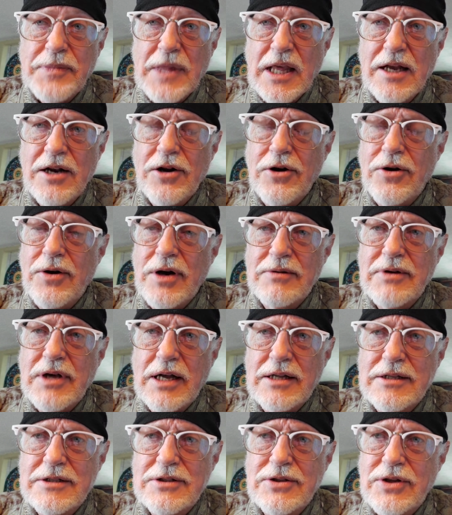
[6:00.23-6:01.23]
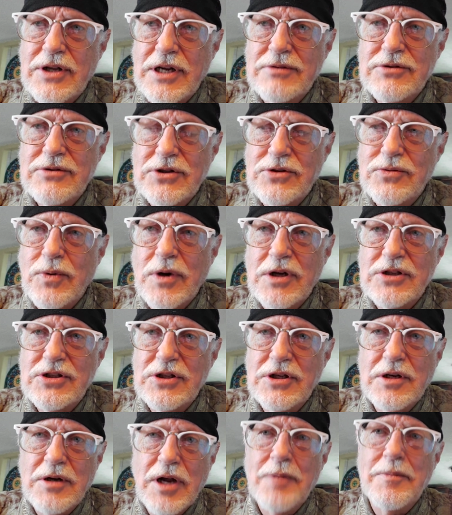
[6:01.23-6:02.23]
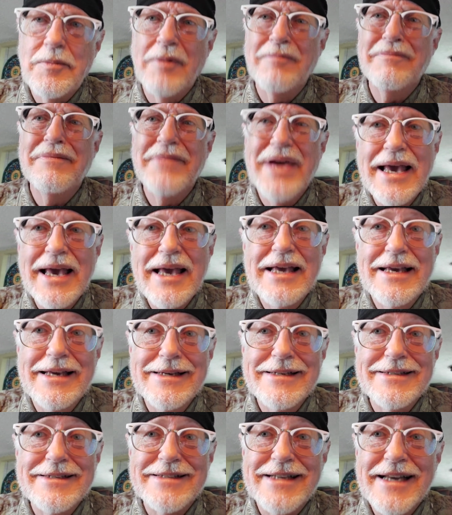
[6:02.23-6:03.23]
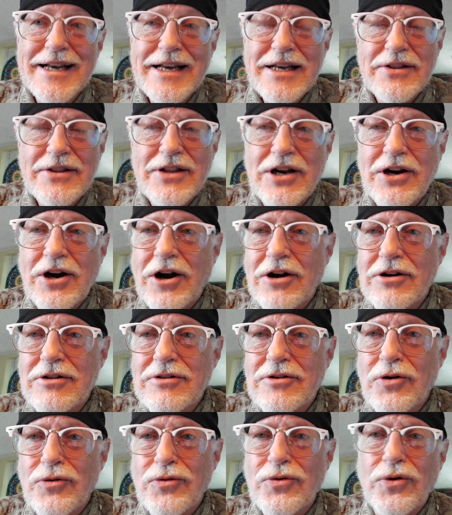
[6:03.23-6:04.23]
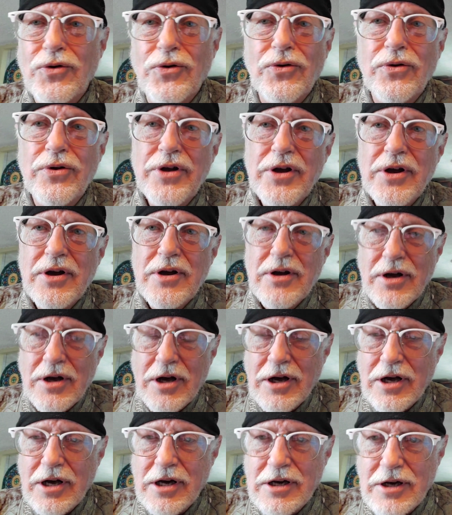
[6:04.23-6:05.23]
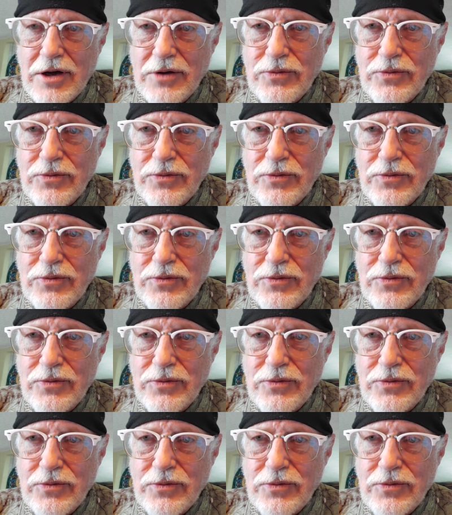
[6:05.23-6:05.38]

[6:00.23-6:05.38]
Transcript: you know, I've gotten so that I'm just watching and I'm amazed that our local uh,